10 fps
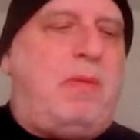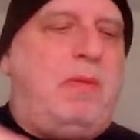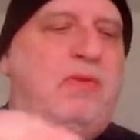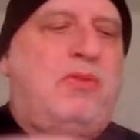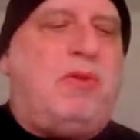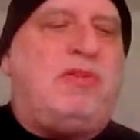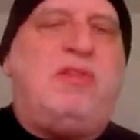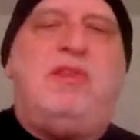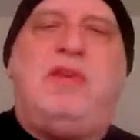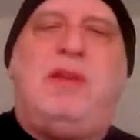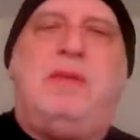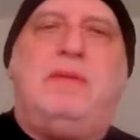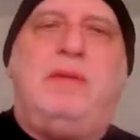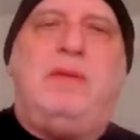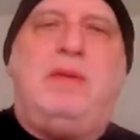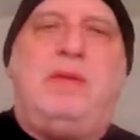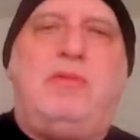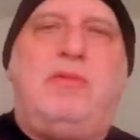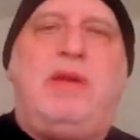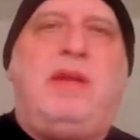sauces and the
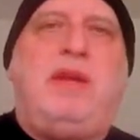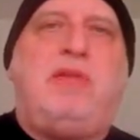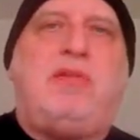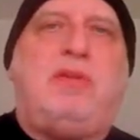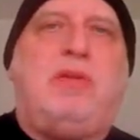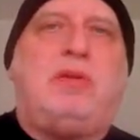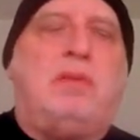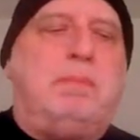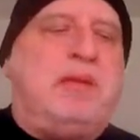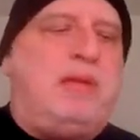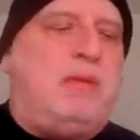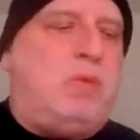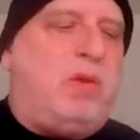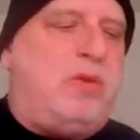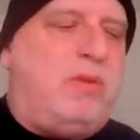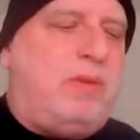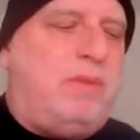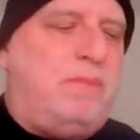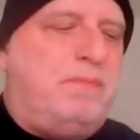ingredients all to blend in one unit.